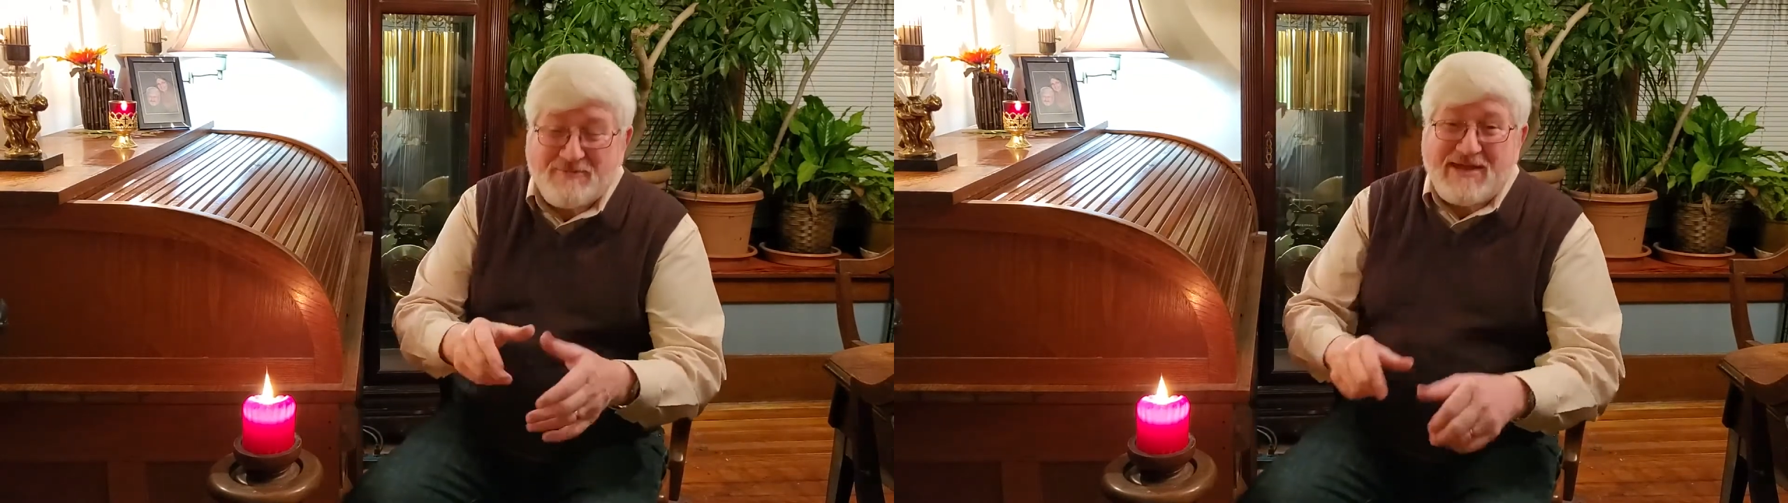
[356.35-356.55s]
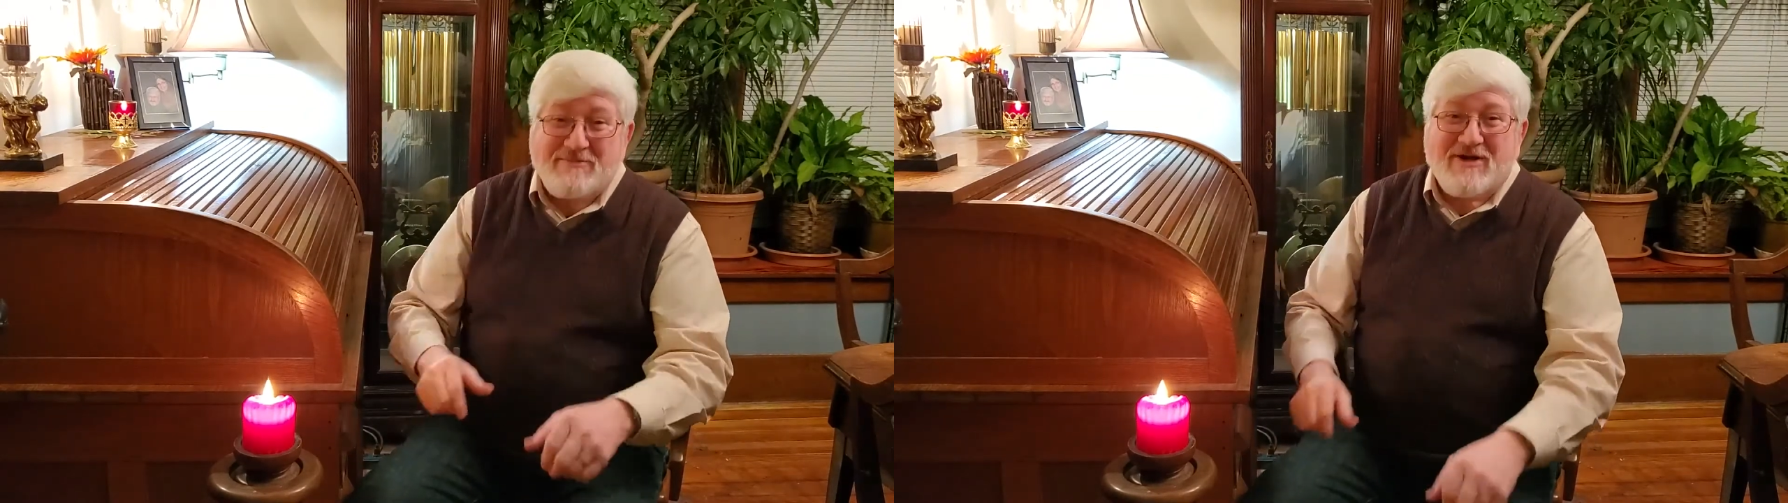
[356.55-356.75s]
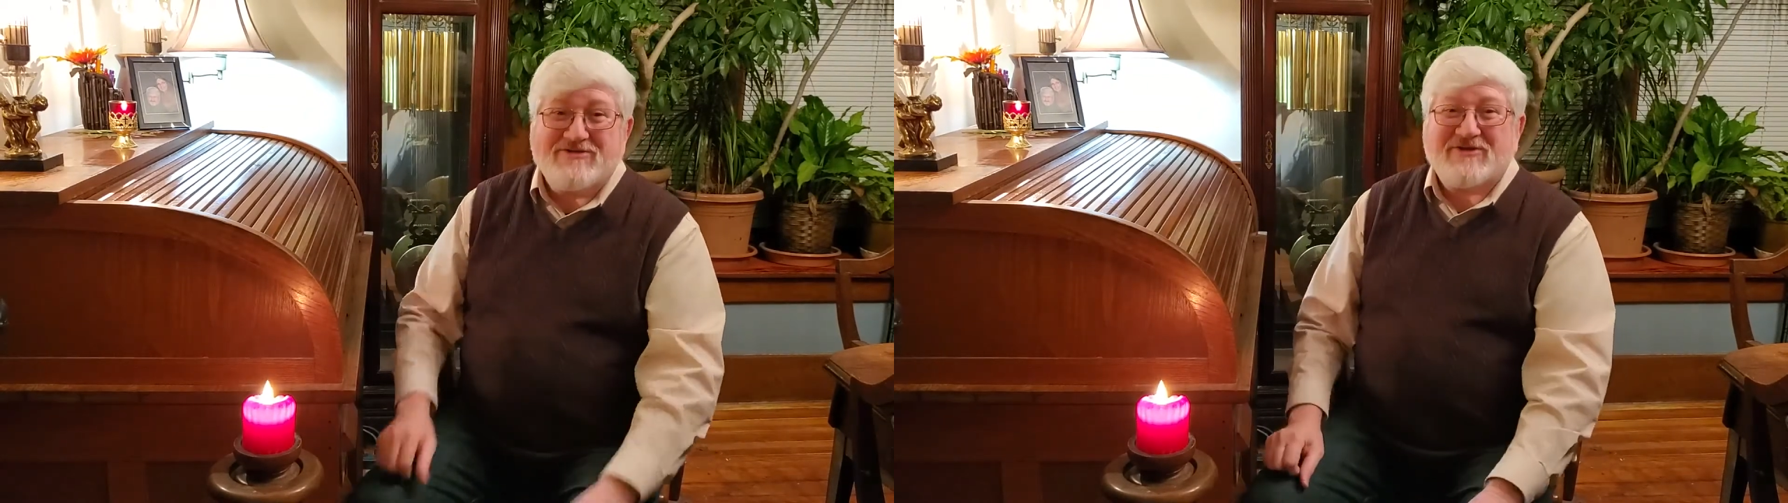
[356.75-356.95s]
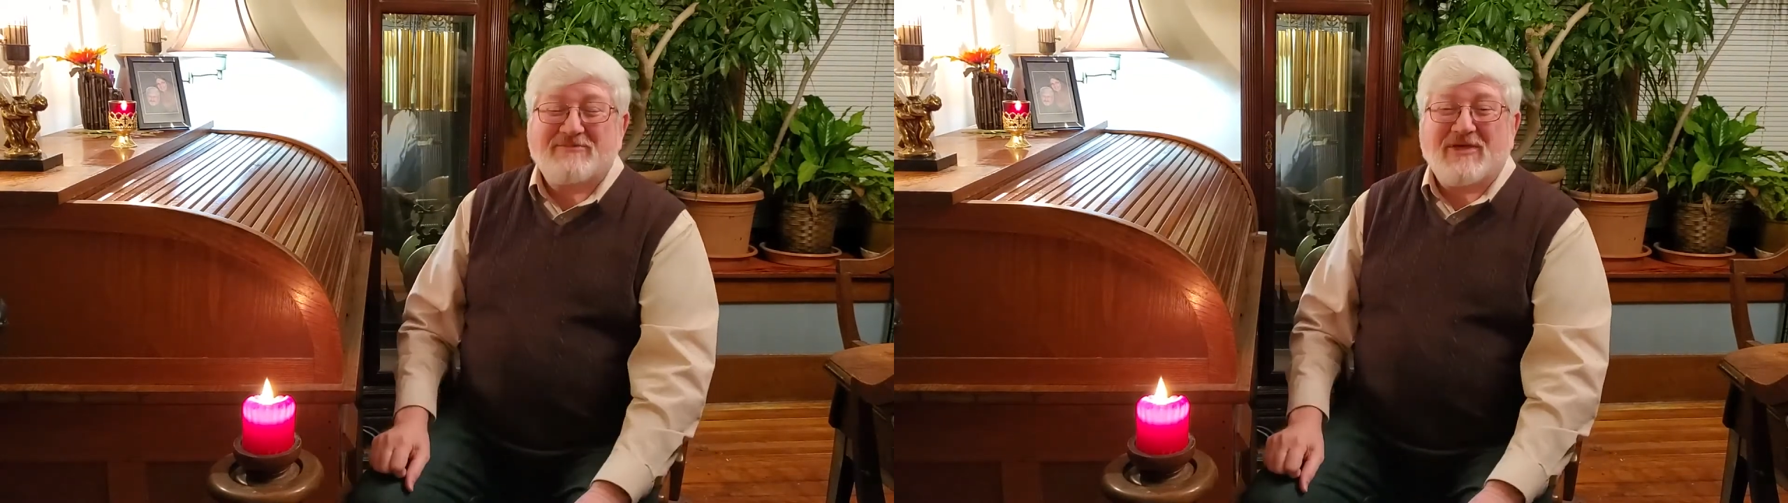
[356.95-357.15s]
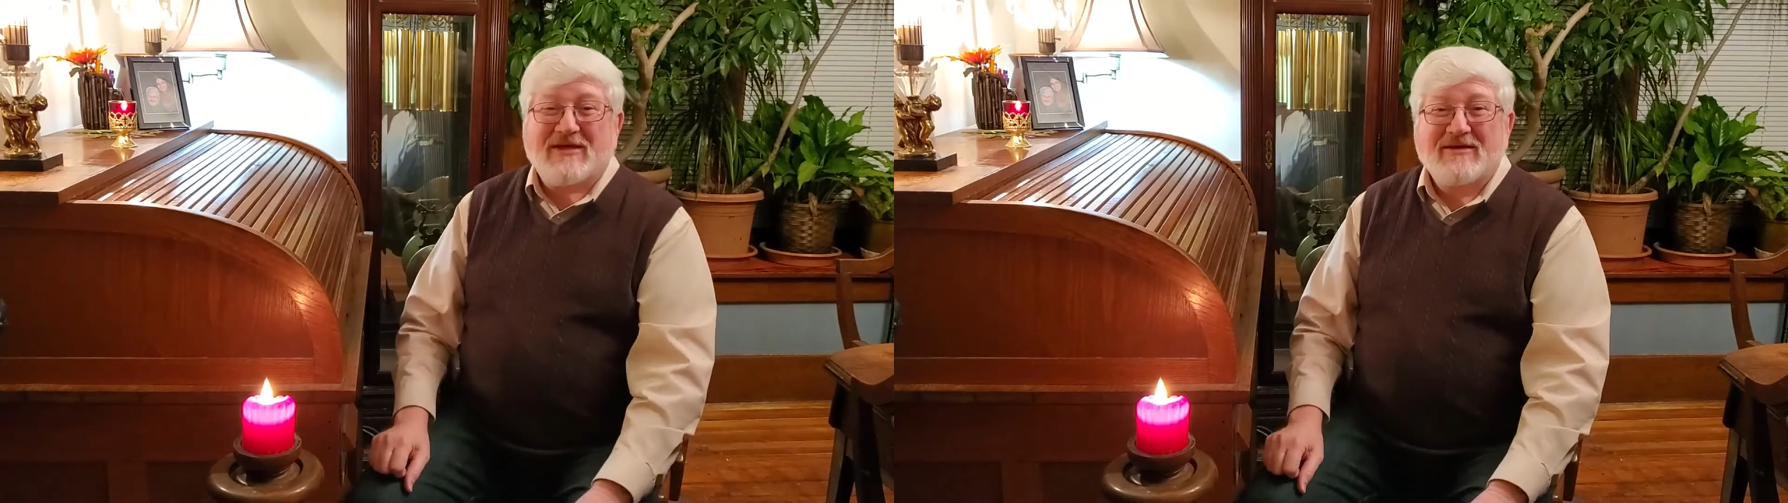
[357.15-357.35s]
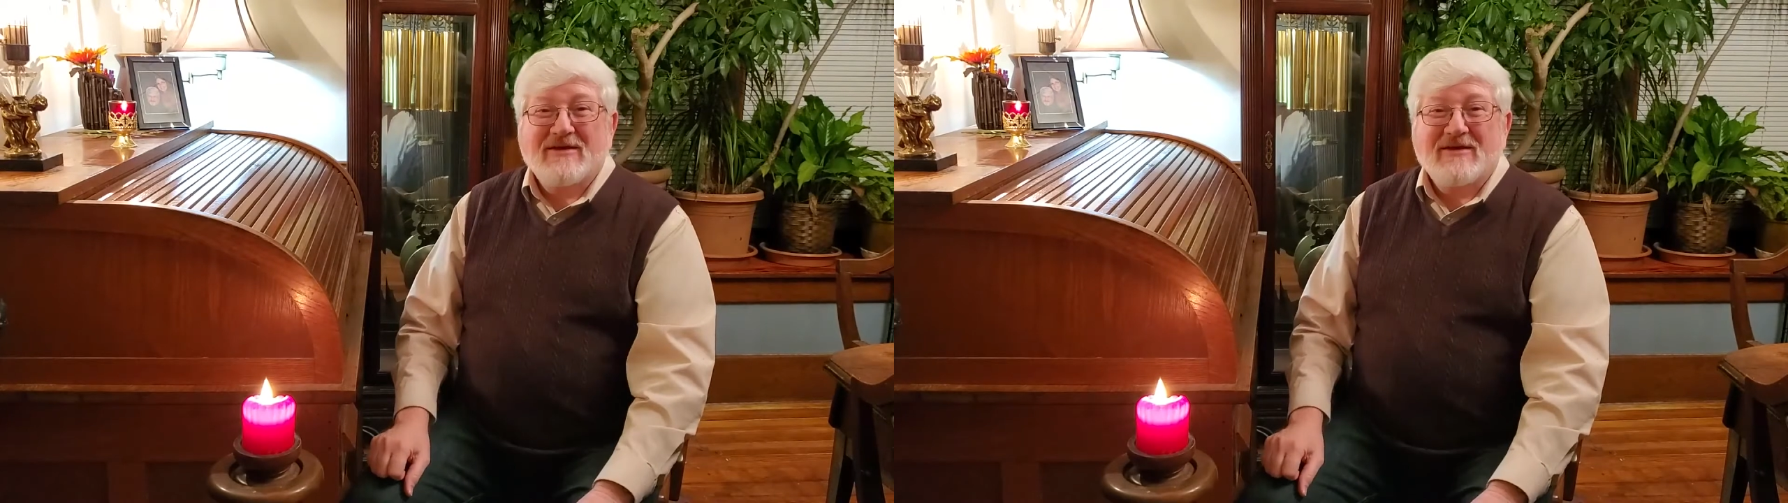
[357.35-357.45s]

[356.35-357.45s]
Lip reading: beam on something.